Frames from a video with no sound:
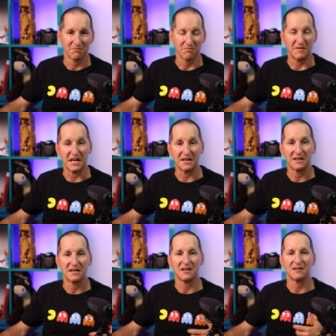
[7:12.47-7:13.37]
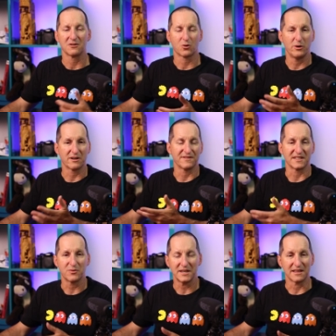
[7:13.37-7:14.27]
then querying for the
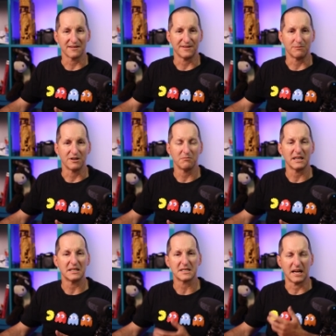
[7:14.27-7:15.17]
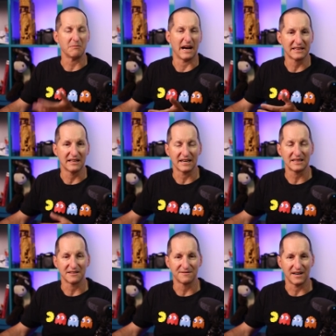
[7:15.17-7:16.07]
20th of February means I'm unlikely
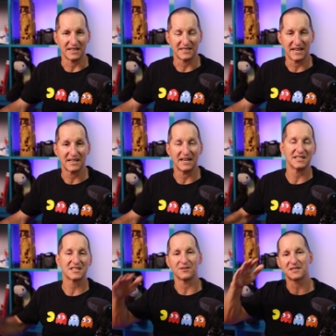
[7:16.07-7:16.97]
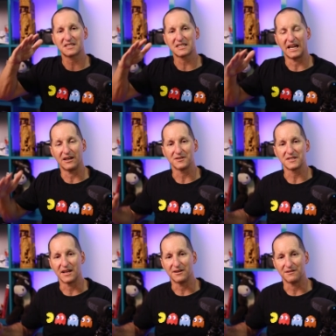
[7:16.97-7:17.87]
to find data, and so it scales
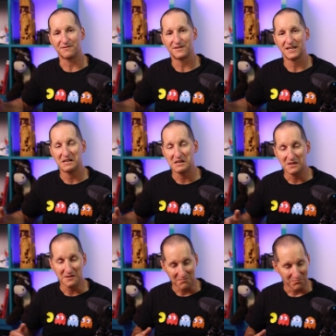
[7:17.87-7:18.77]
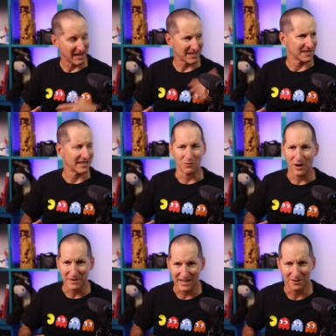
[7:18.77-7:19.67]
that off. Back in the day, way
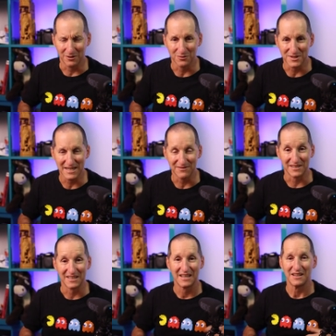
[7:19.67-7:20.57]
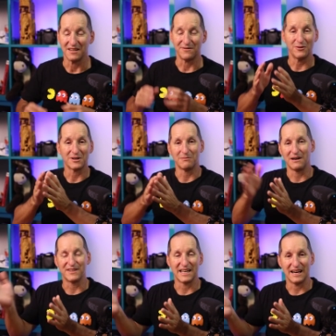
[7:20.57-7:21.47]
back in Oracle 7, if you went above
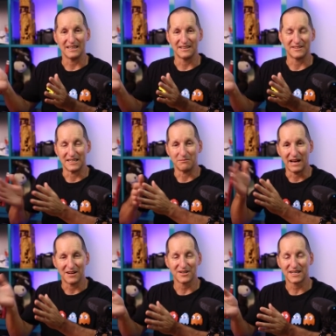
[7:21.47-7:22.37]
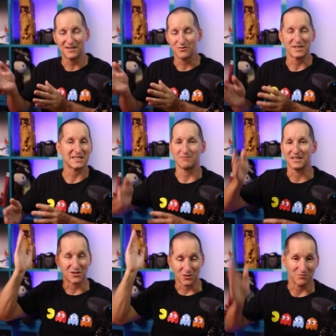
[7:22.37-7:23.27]
the out the boundary condition, we simply
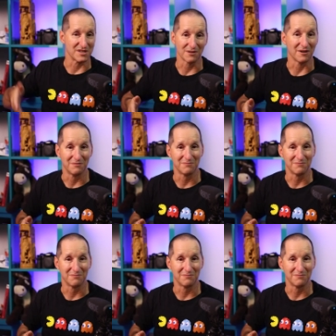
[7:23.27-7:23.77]
assume zero.